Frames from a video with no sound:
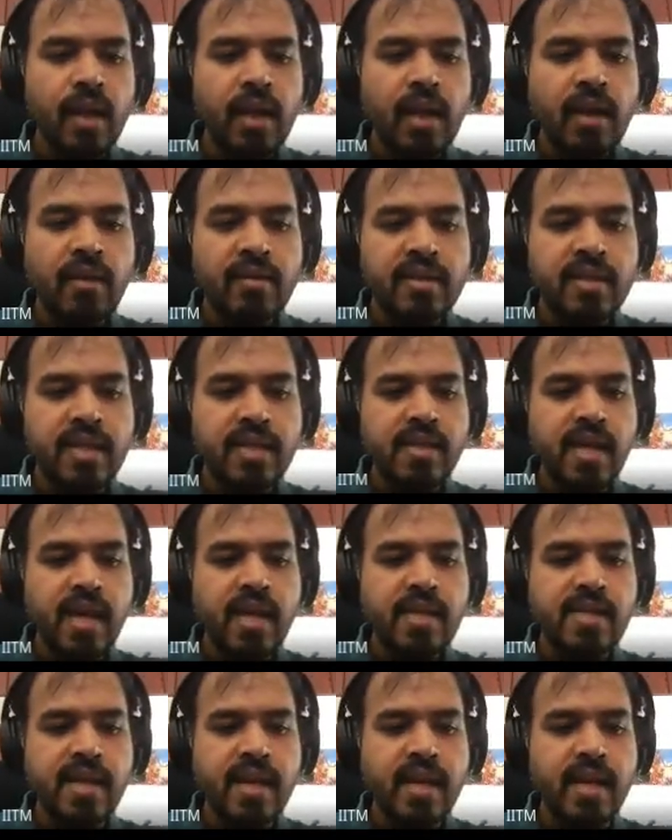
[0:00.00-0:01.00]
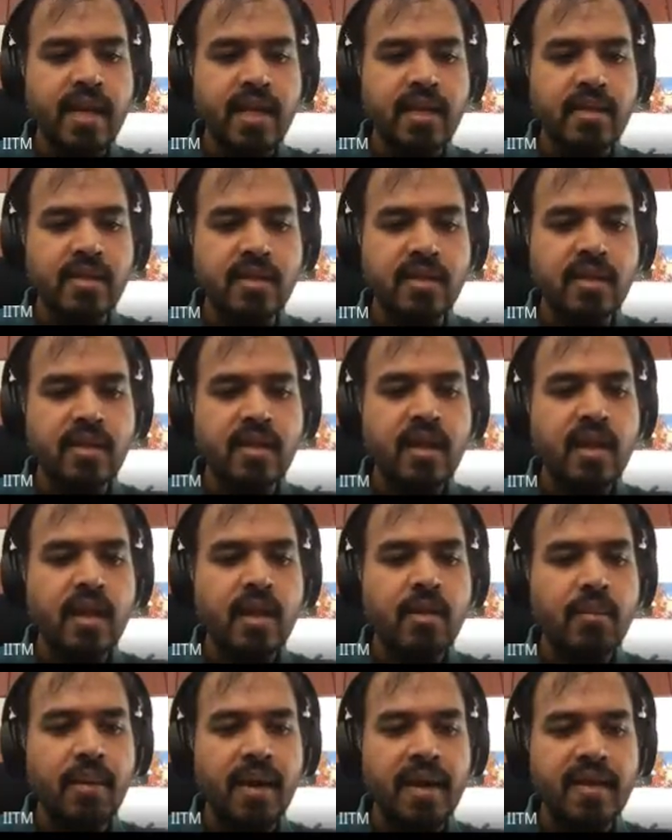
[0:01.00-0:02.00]
which I say is an integer,
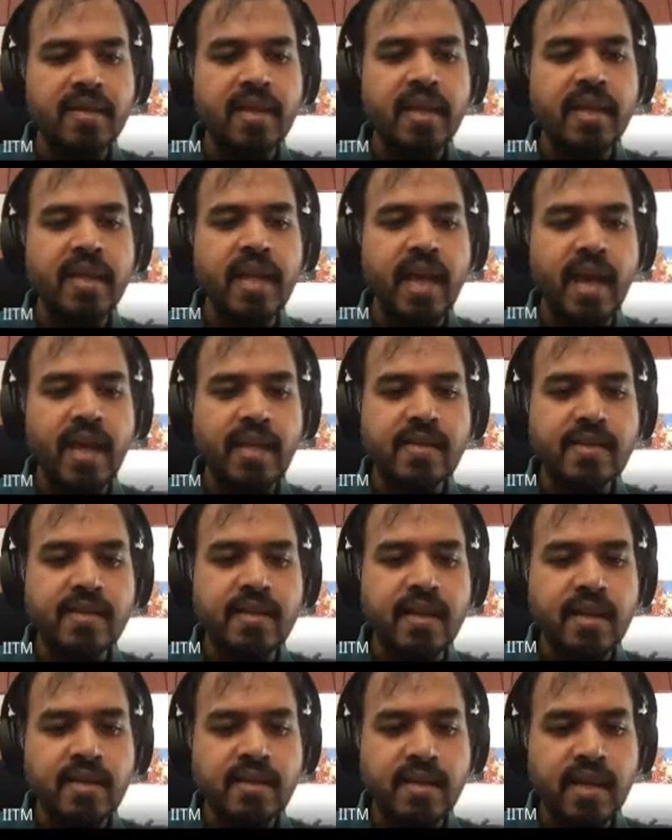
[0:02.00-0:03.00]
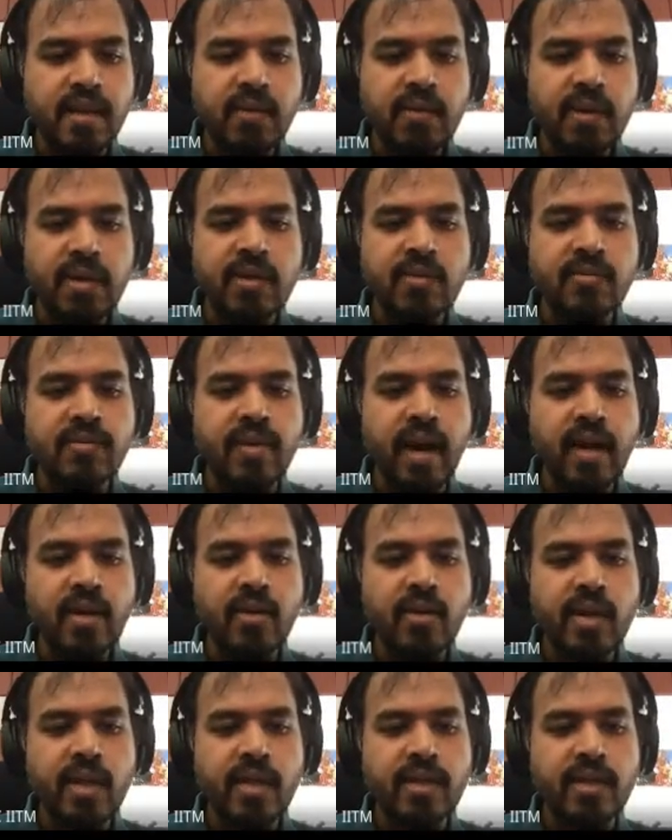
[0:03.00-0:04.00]
but I say the x is equal to
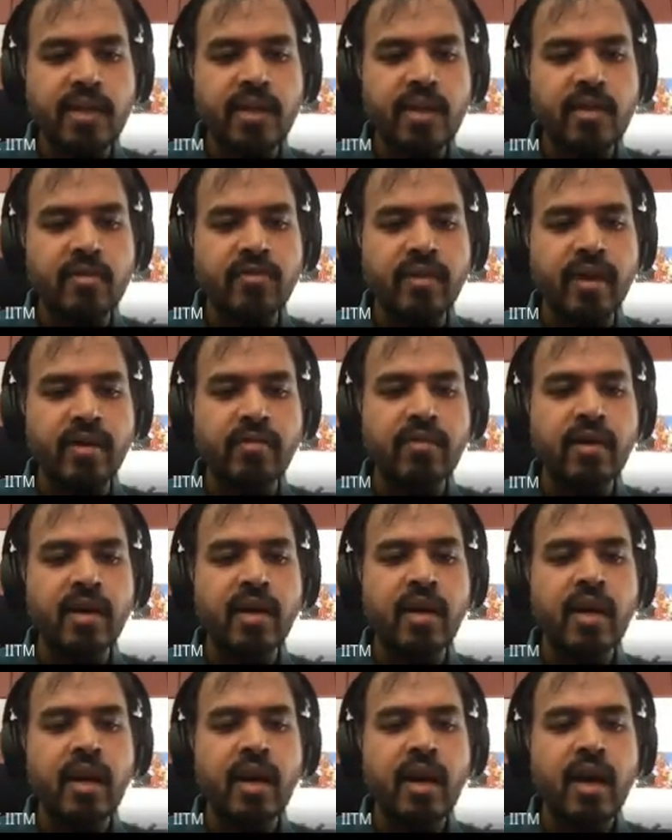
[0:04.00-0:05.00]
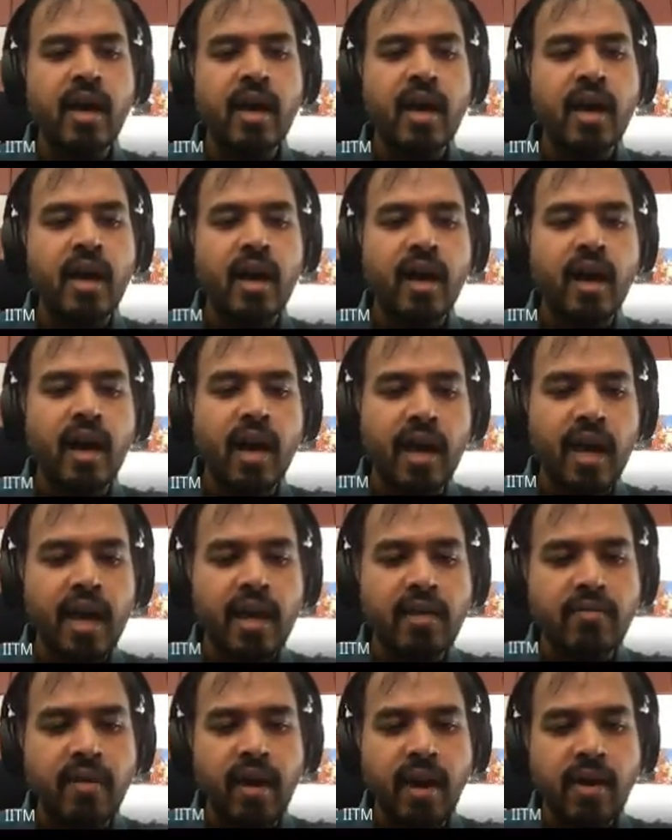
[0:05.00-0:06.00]
factorial 3 of 5. Again,
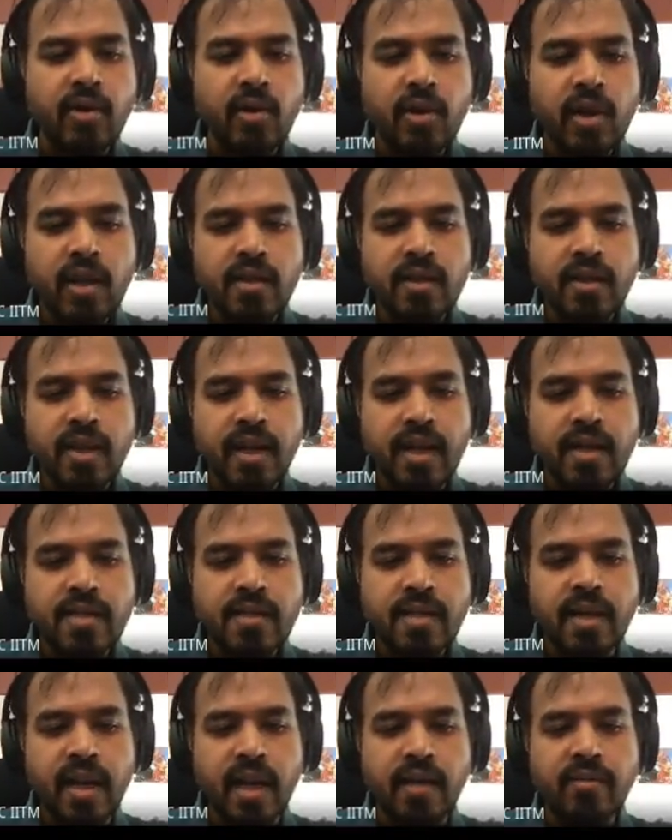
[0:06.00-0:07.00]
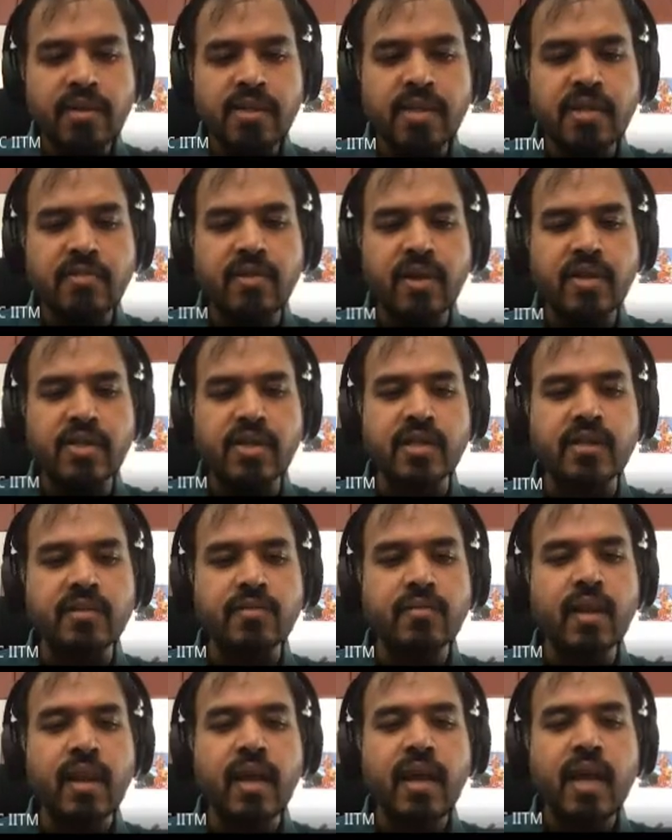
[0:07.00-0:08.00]
factorial 3 is a divergent function.
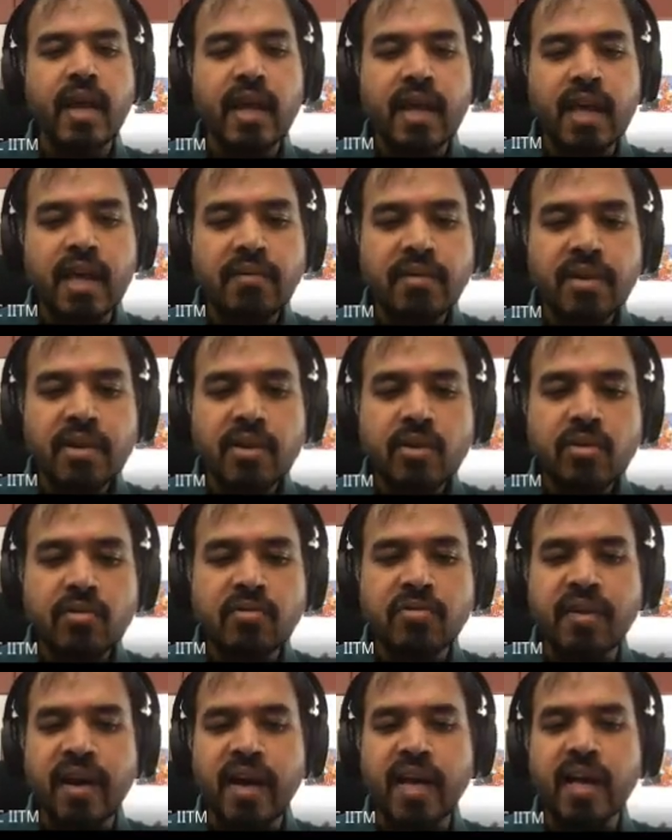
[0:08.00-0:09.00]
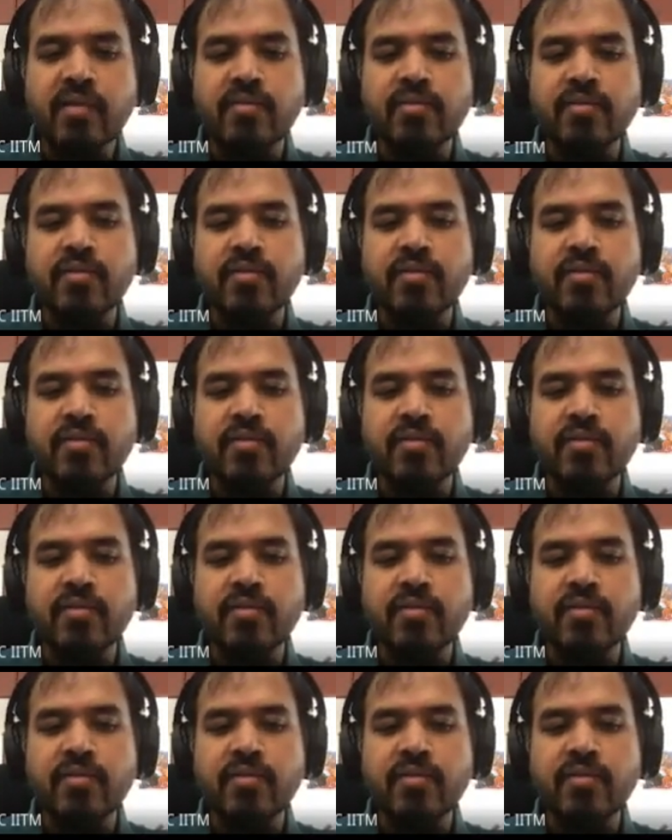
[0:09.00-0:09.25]
Even though 5,